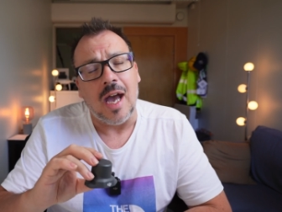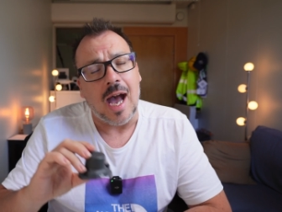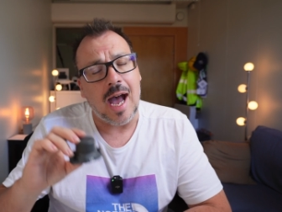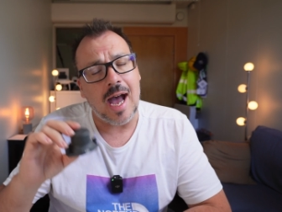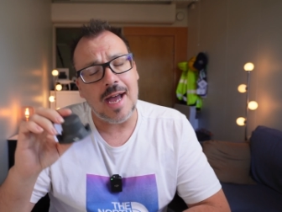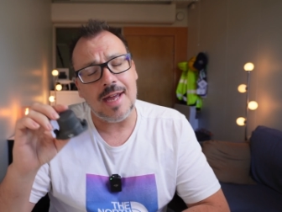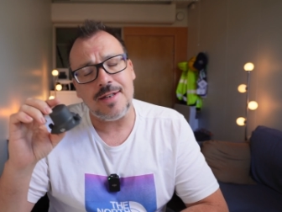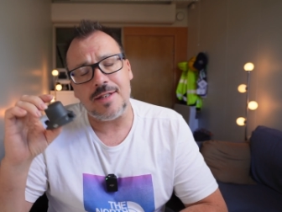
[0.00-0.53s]

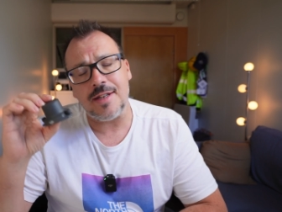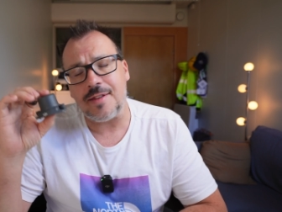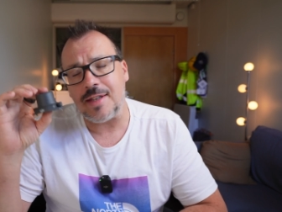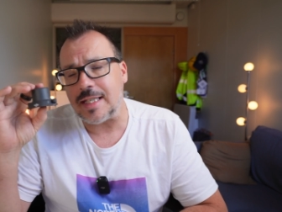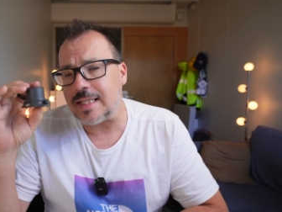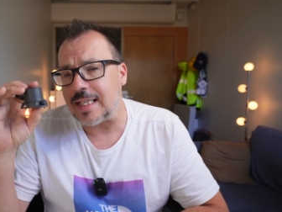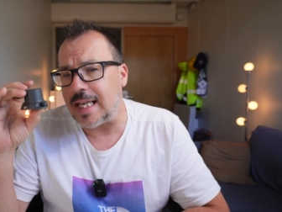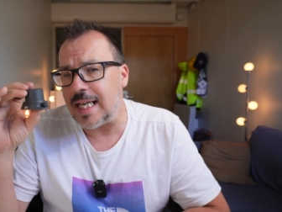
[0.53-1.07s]
And
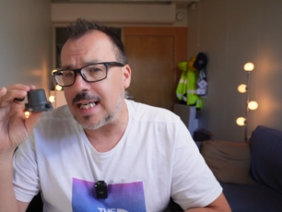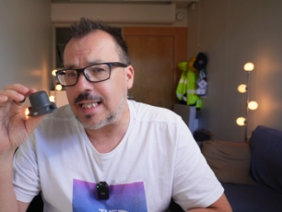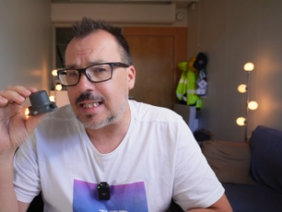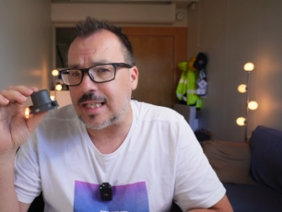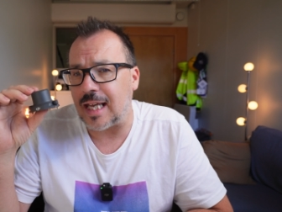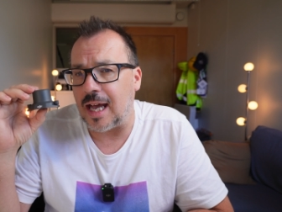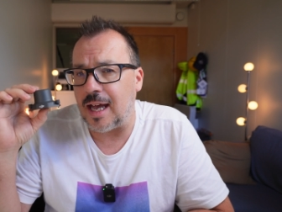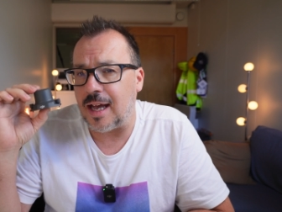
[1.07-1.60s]
this
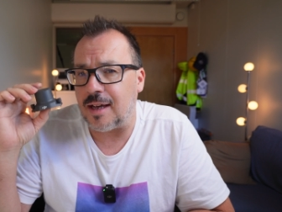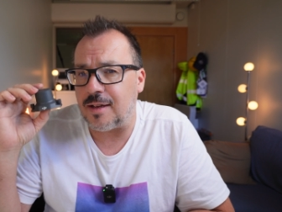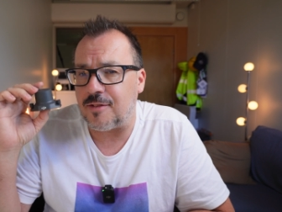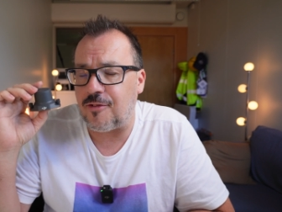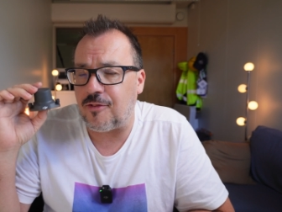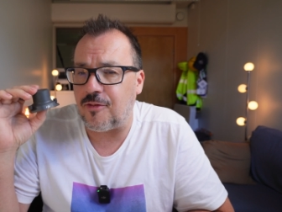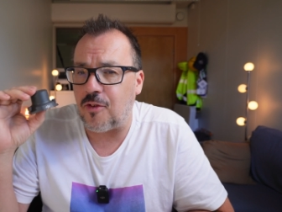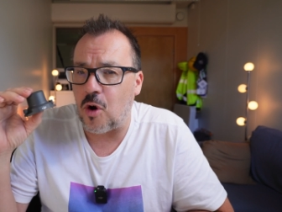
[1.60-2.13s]
is a
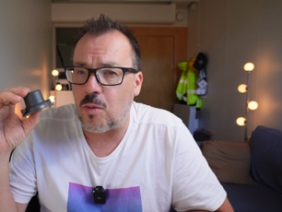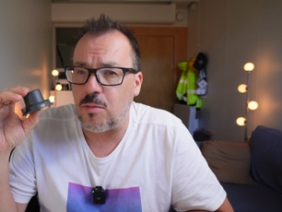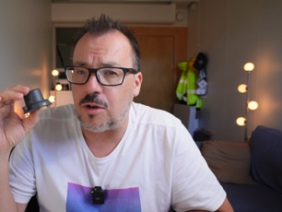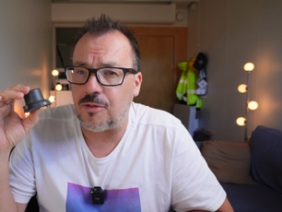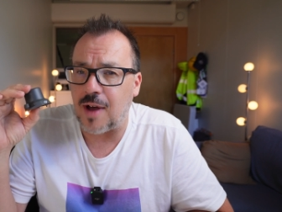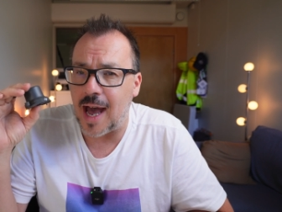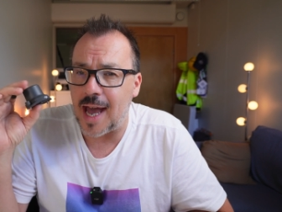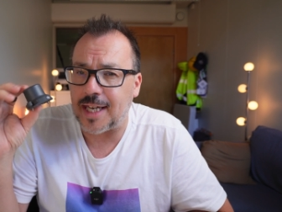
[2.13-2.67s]
form
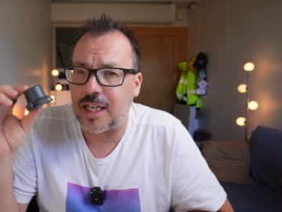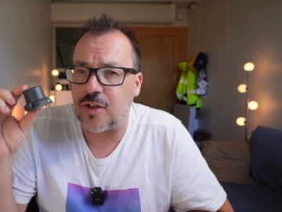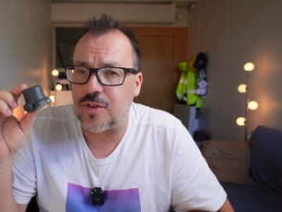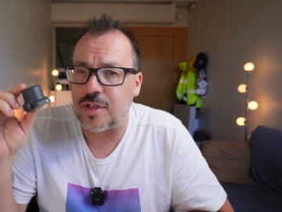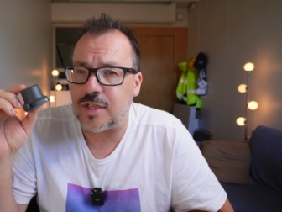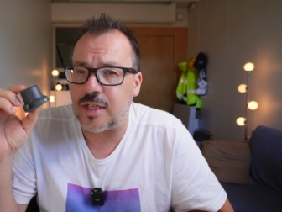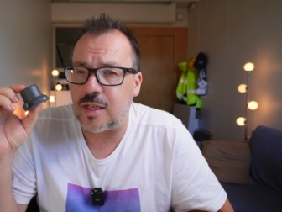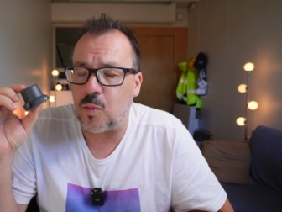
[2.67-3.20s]
of
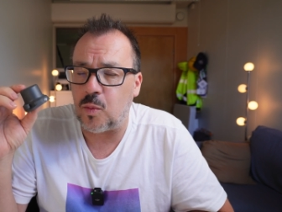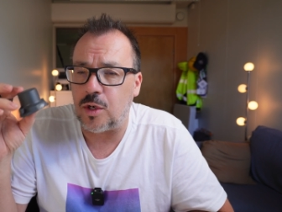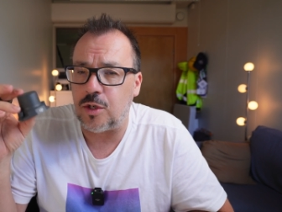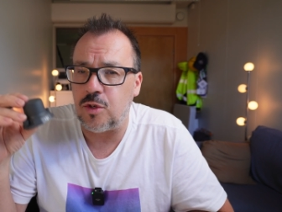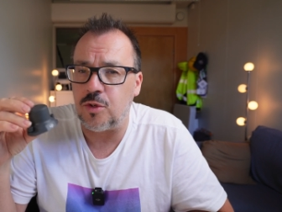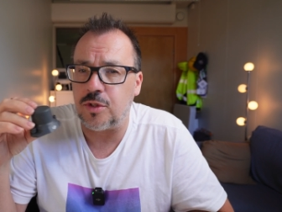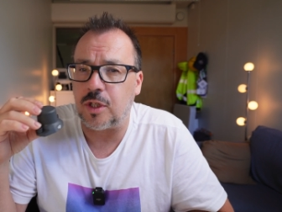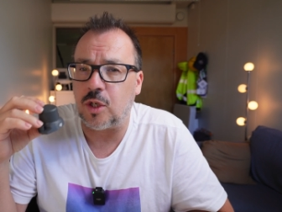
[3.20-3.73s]
accuracy that we're
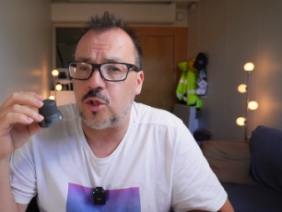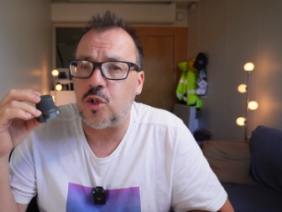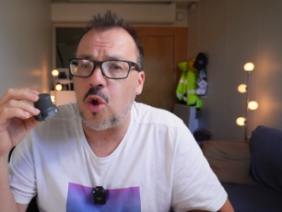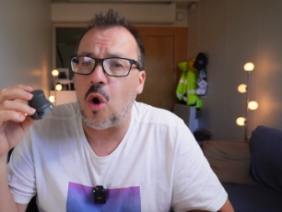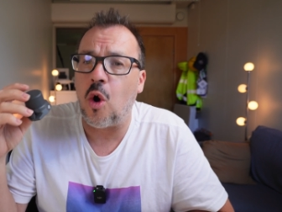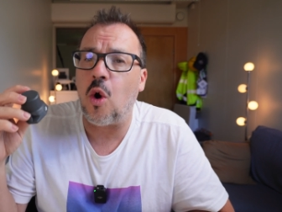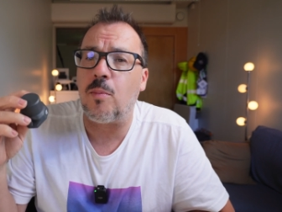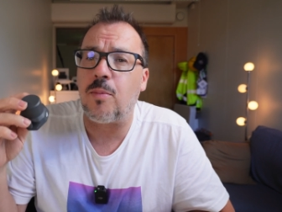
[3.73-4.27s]
using on
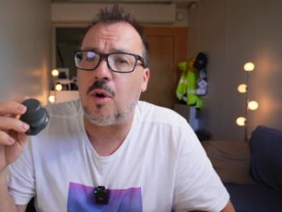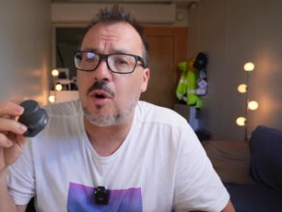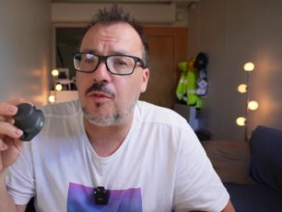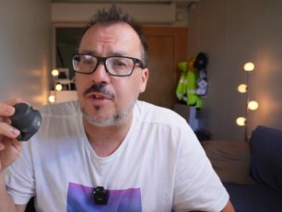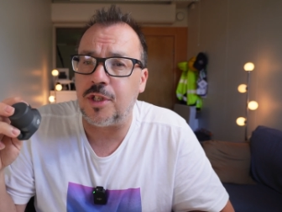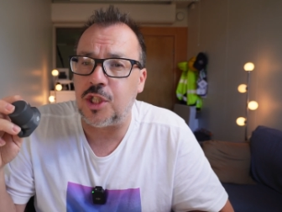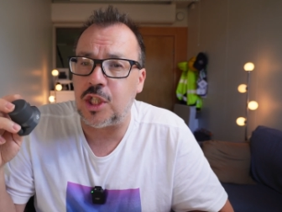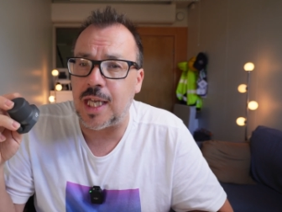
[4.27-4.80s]
top
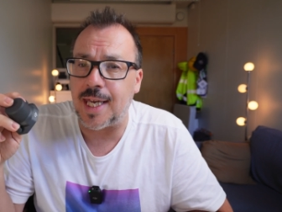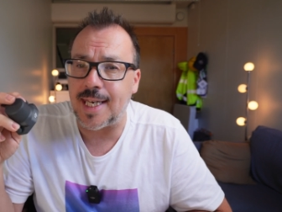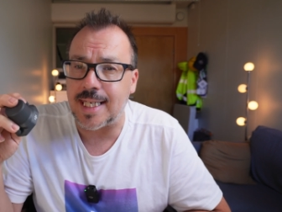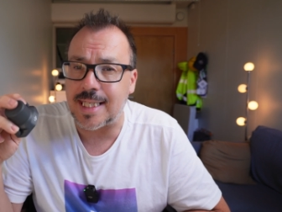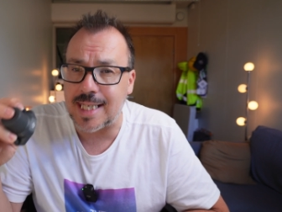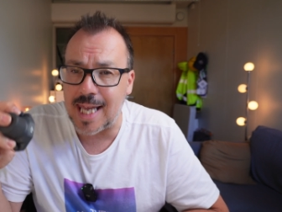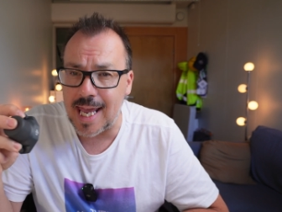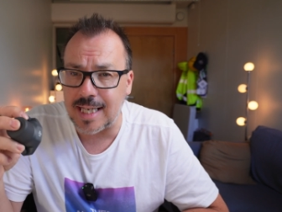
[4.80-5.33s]
of the
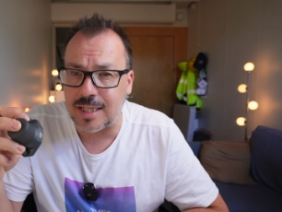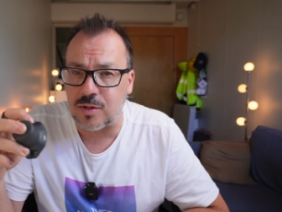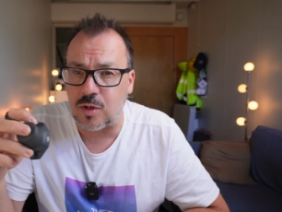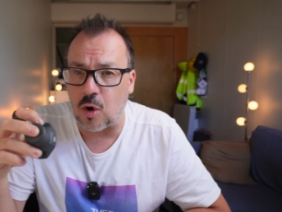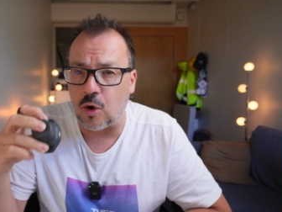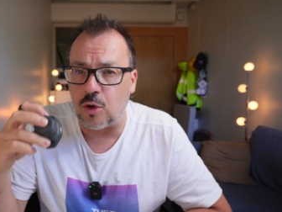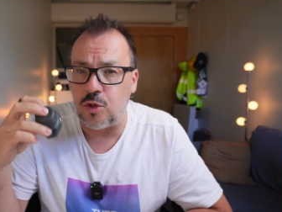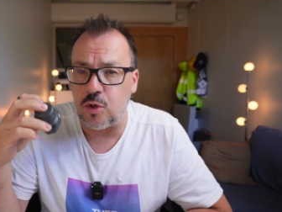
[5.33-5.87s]
GNSS
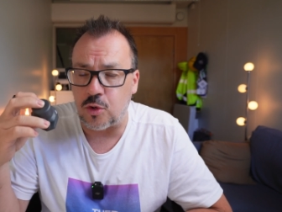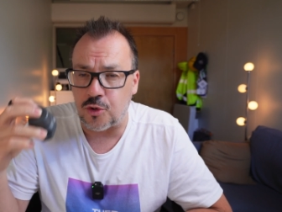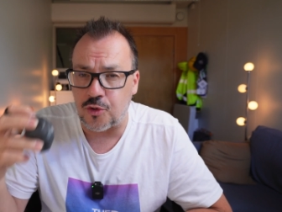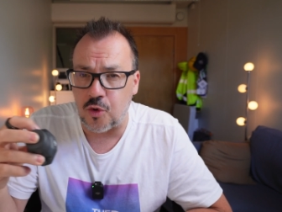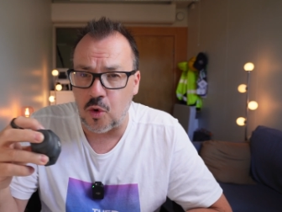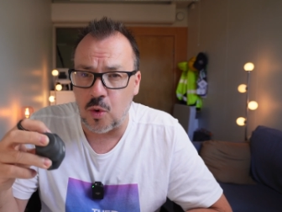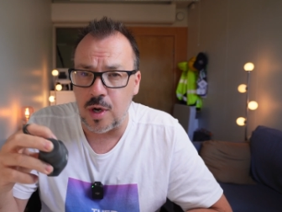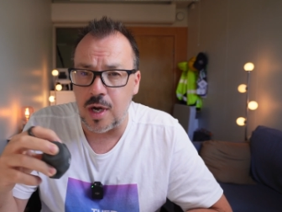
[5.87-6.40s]
on your
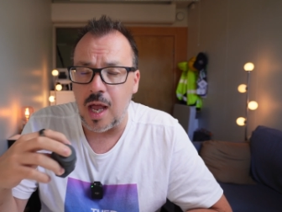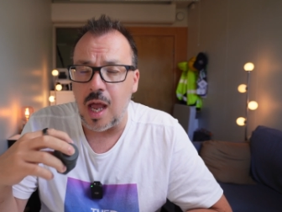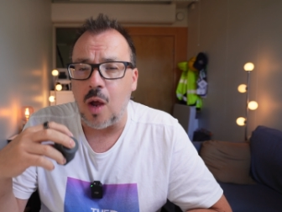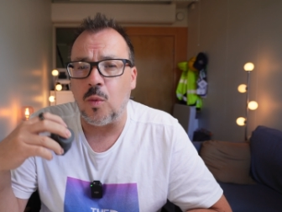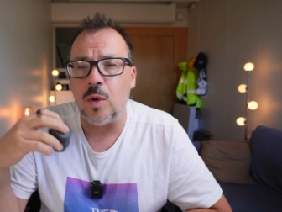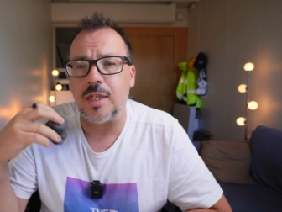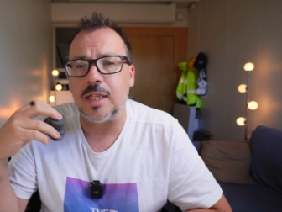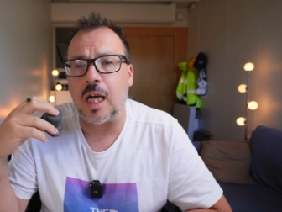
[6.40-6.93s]
drone,
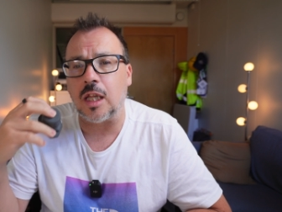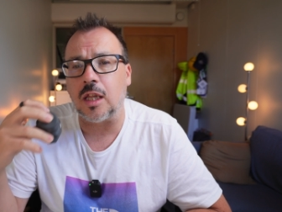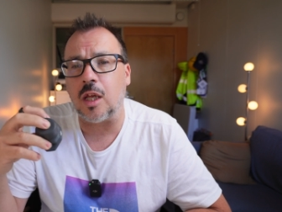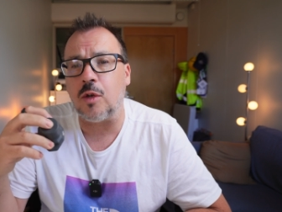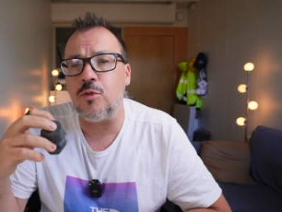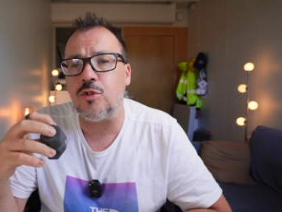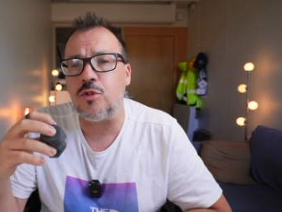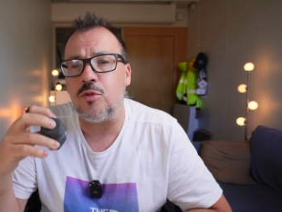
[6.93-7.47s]
which
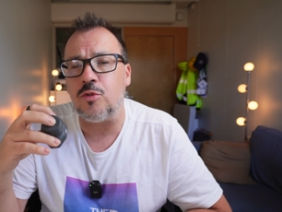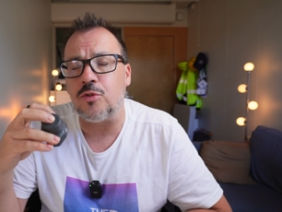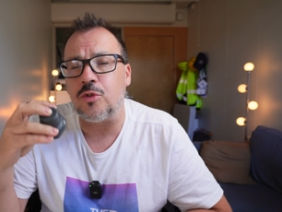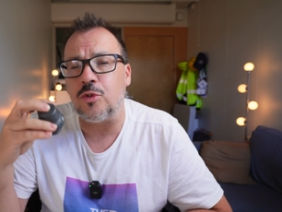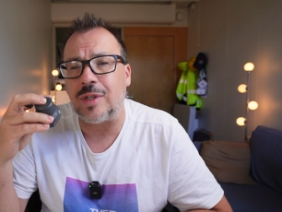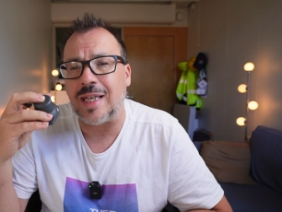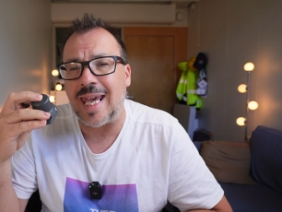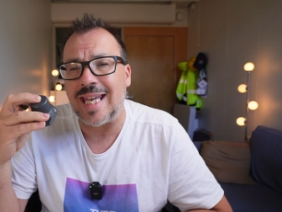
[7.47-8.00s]
allows you
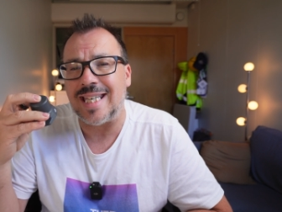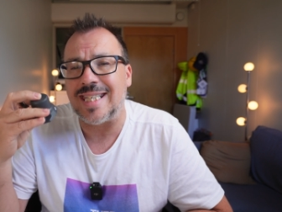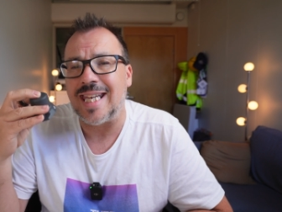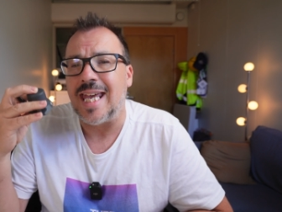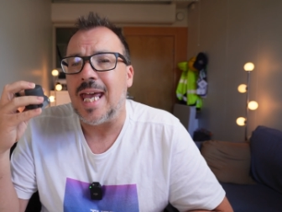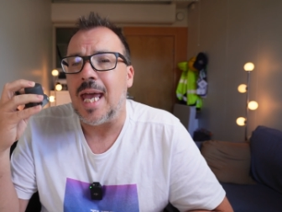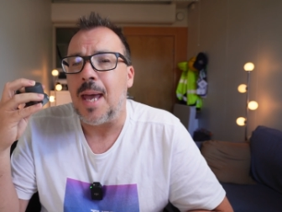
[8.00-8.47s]
to get